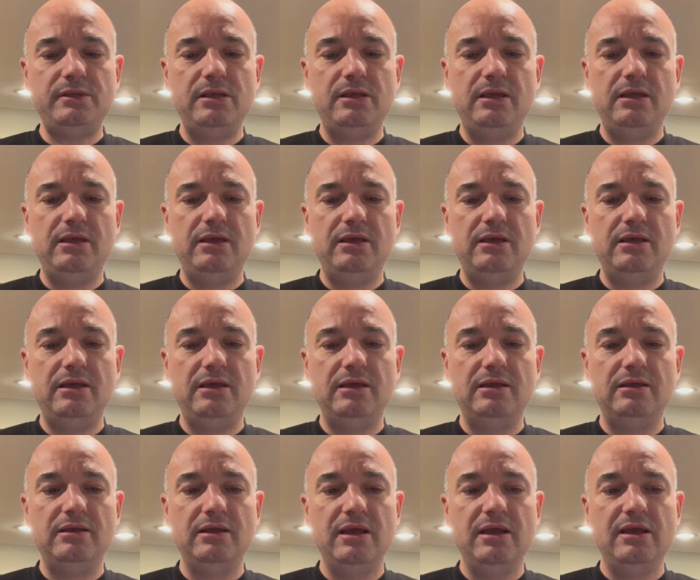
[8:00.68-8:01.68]

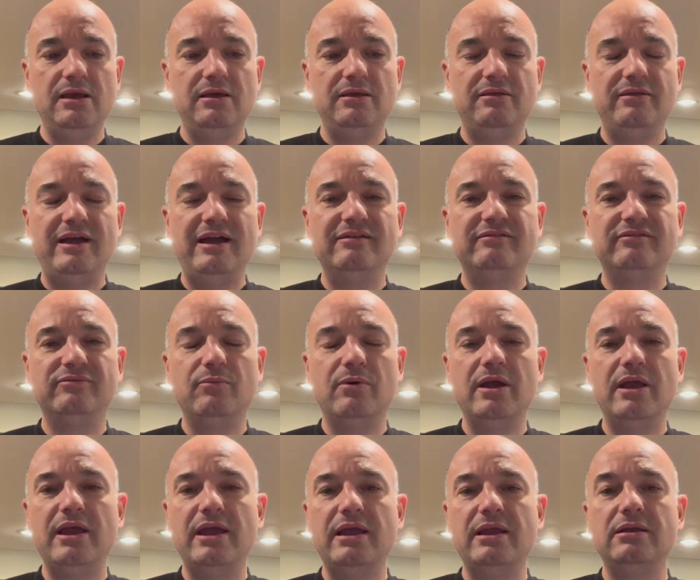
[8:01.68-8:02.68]
and that's
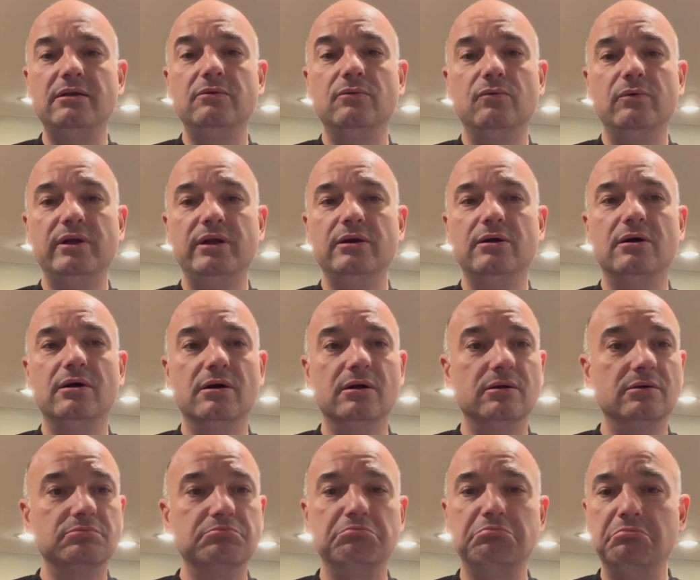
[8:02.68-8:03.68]
when we
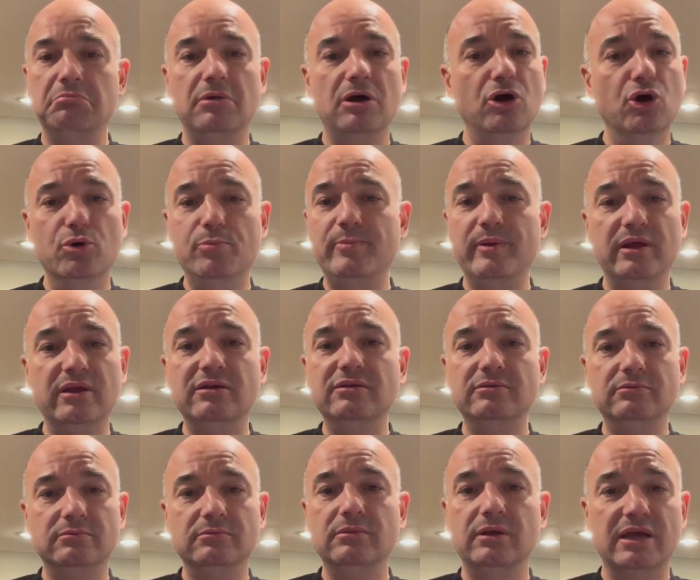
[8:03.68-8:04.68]
are
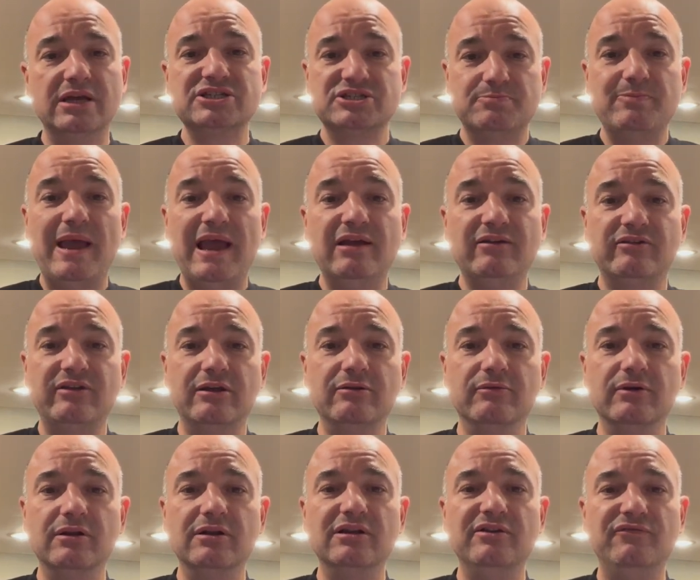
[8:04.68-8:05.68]
expecting
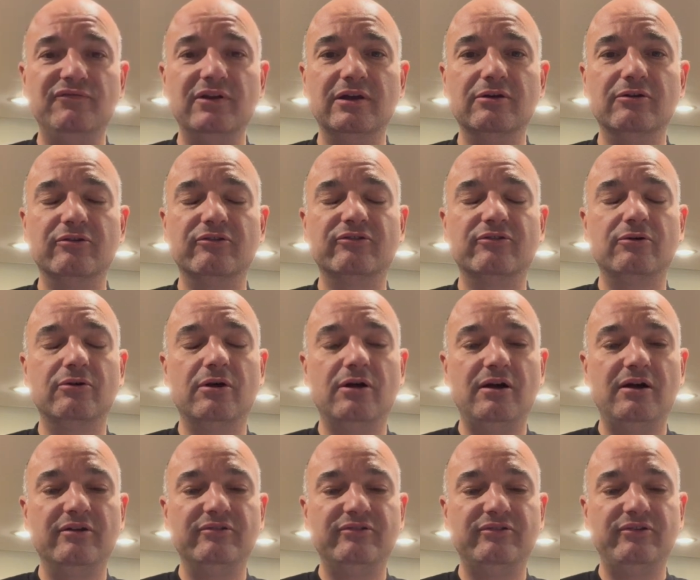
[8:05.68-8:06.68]
really, fingers
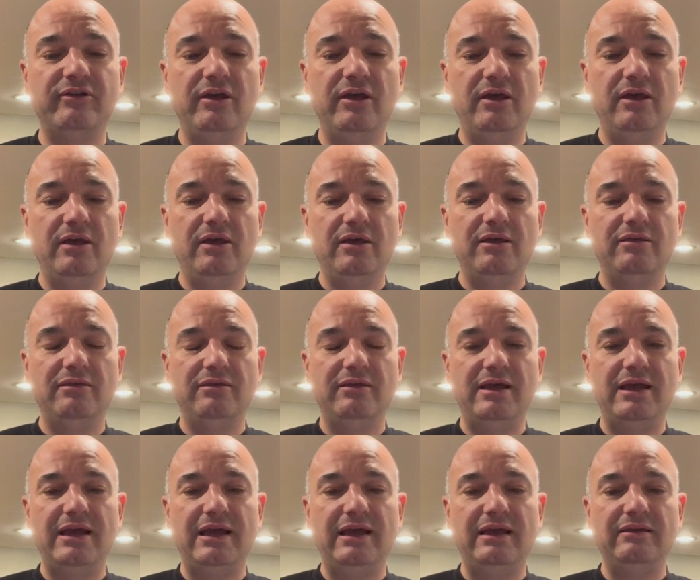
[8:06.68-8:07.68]
crossed,
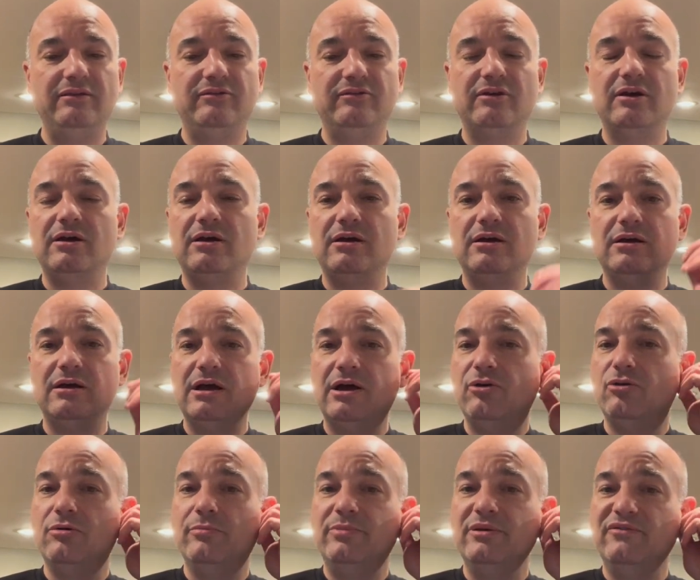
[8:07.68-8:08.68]
that I
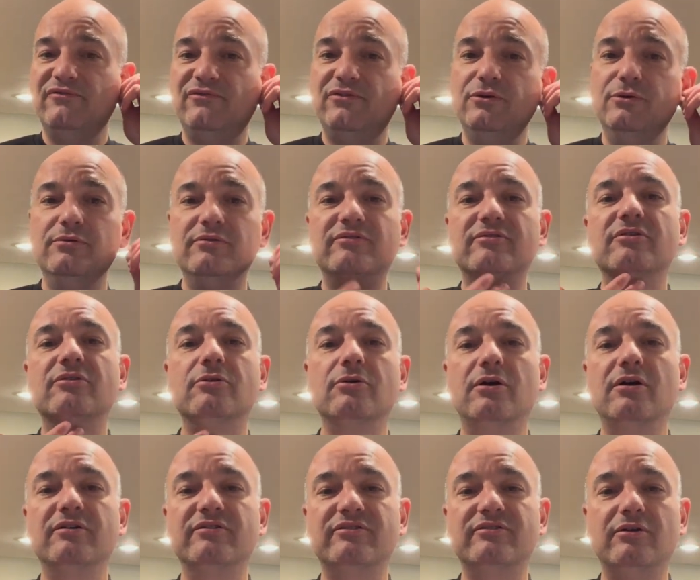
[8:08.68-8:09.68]
will be fused
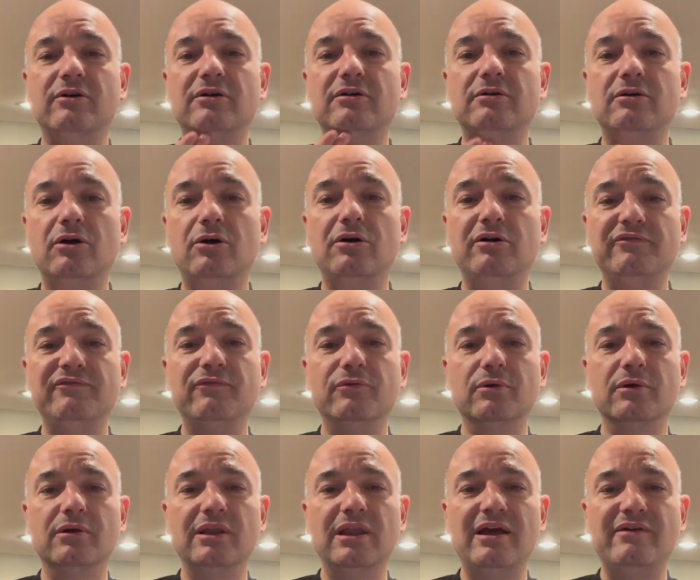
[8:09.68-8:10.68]
across all
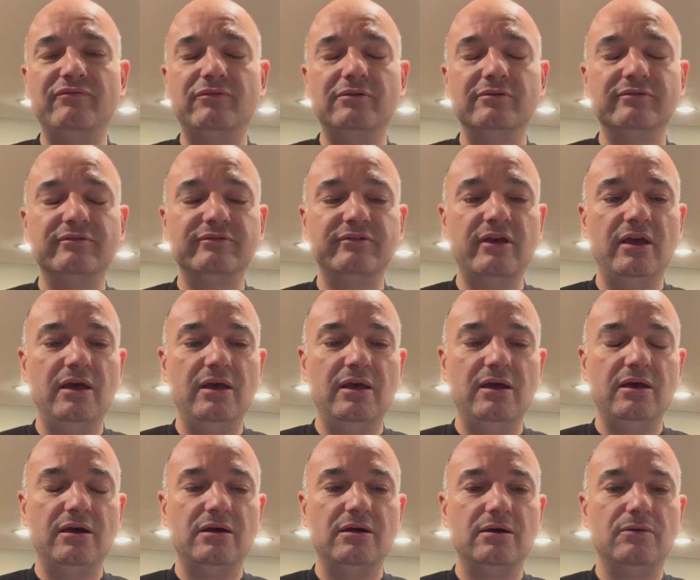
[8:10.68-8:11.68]
4 levels.
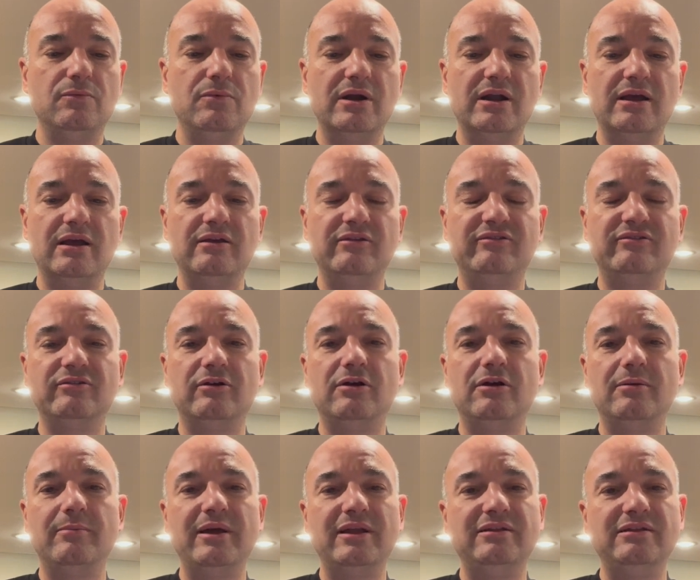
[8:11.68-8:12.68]
When I saw
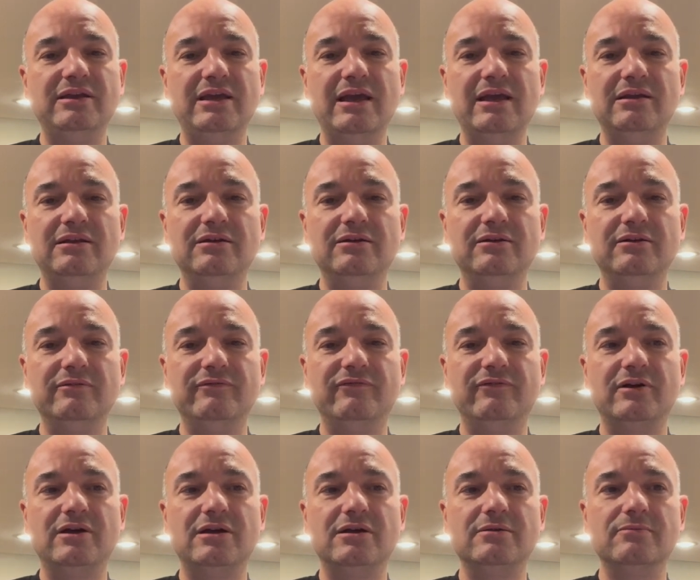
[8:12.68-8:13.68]
him at the end of,
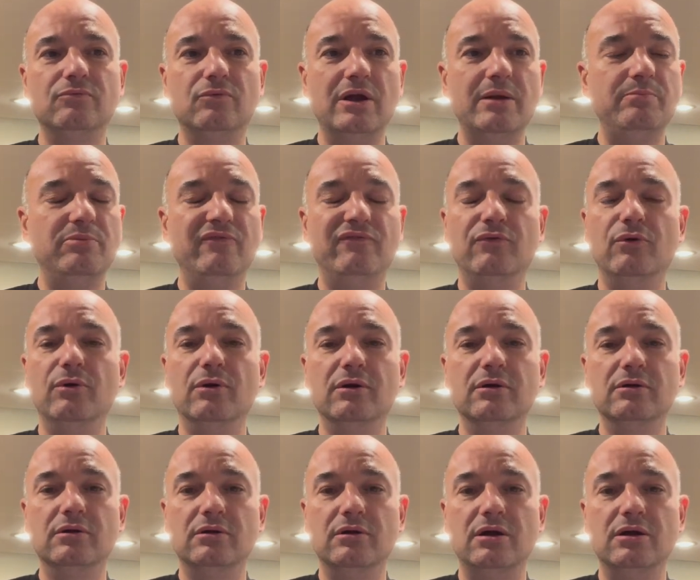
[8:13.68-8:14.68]
right
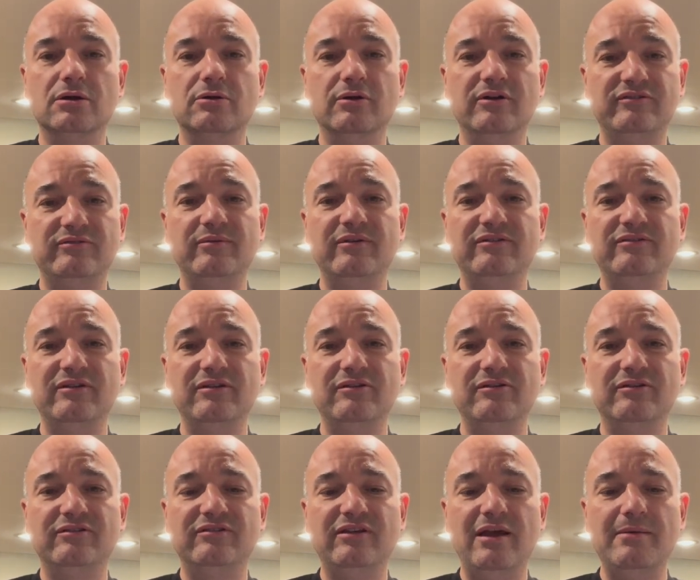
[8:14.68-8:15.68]
before Christmas in
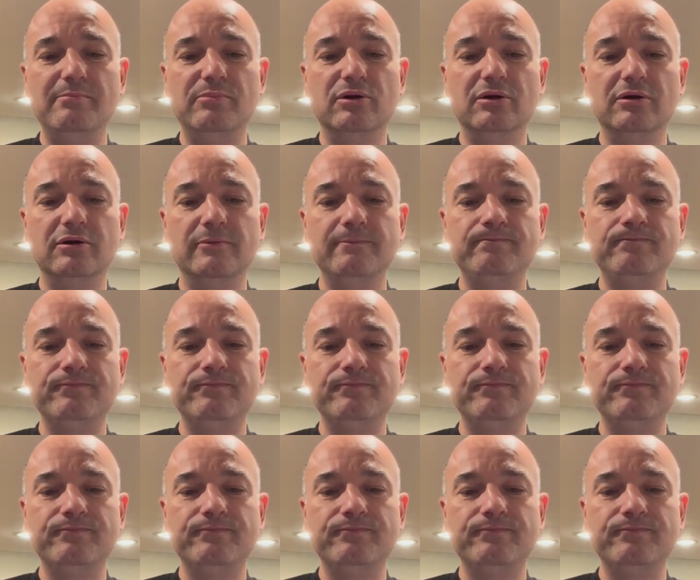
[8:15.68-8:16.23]
December,